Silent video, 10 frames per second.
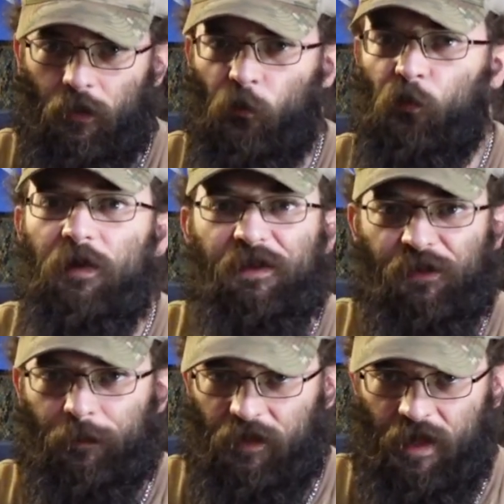a
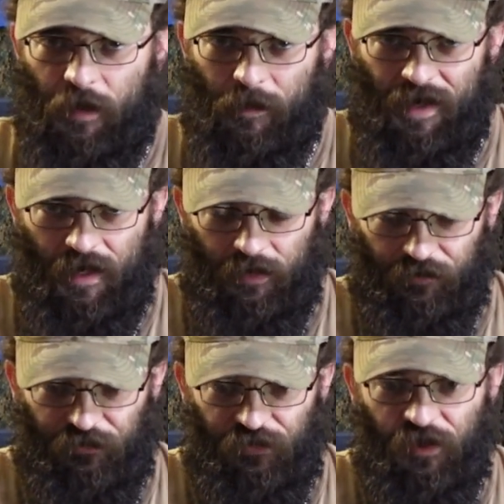resupply
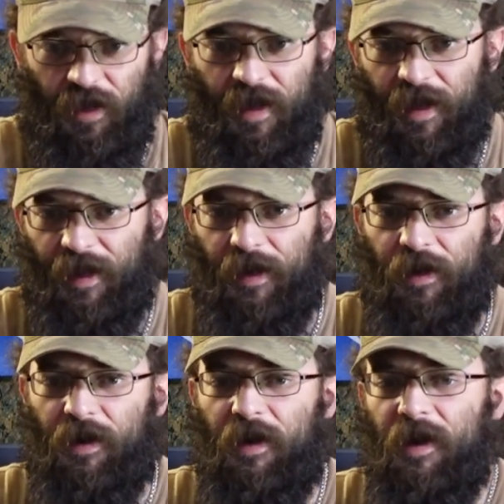box.
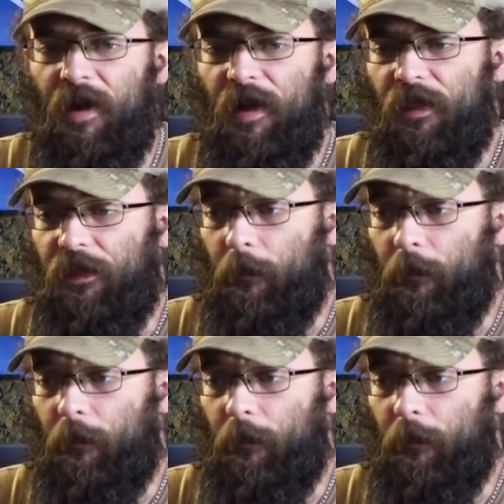And the